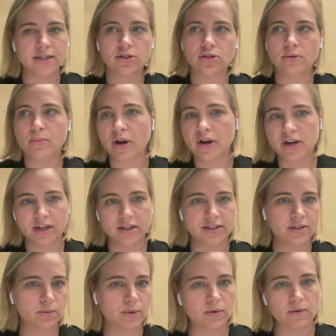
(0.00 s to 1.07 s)
Should marketing
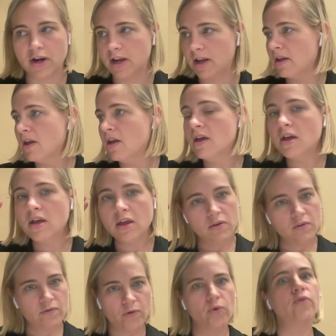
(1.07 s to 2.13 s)
still be running
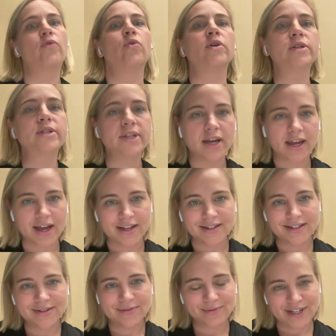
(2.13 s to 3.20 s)
full force
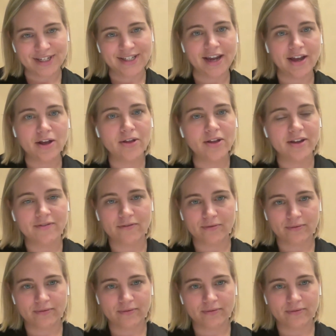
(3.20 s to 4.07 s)
against retail if,